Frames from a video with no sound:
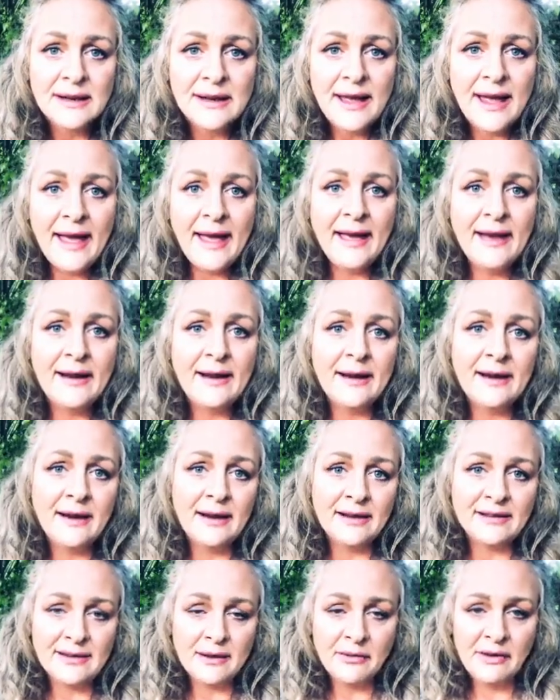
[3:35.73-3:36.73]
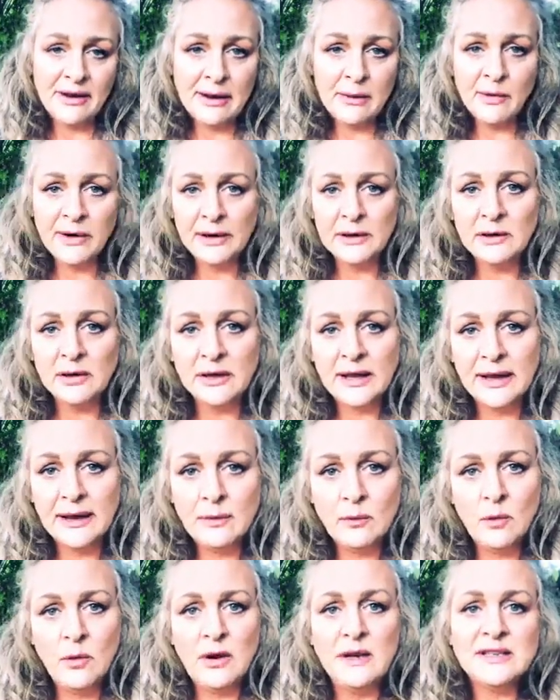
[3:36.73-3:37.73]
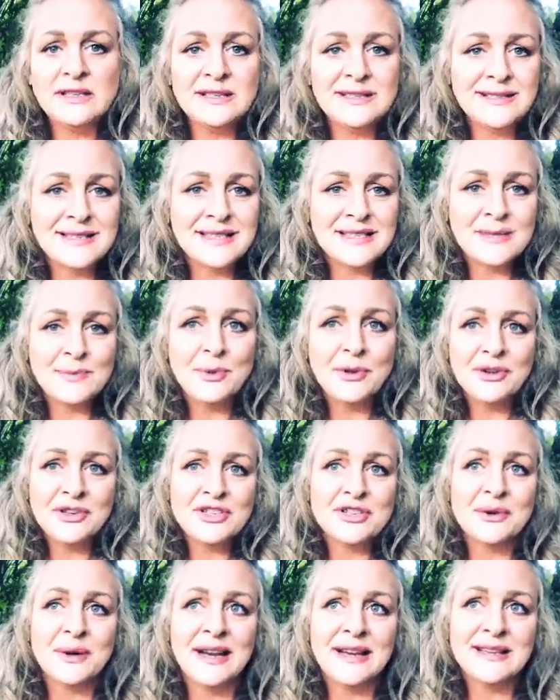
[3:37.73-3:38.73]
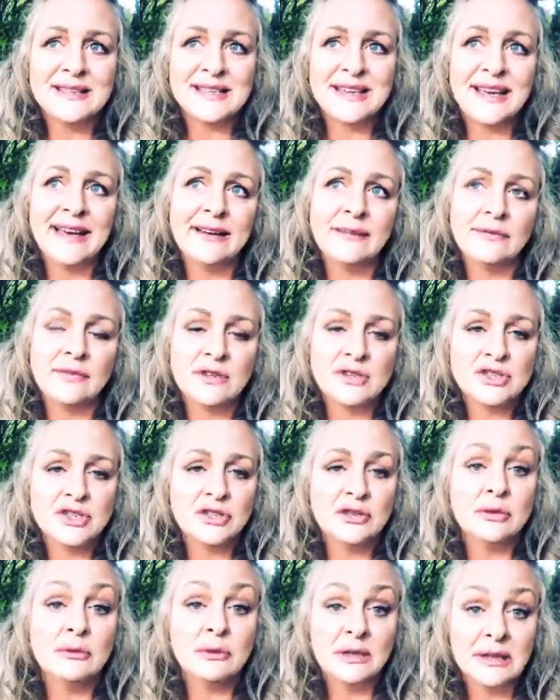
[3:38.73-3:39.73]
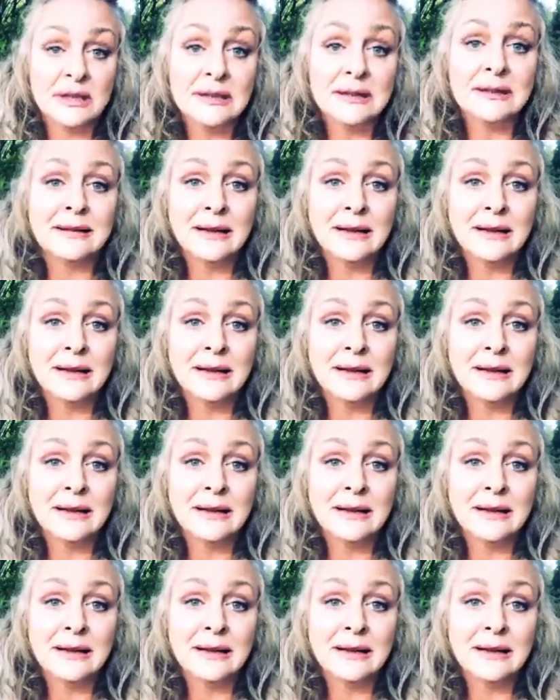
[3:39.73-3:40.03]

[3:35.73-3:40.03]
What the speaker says: And because I really want to look at what does spirituality have to do with.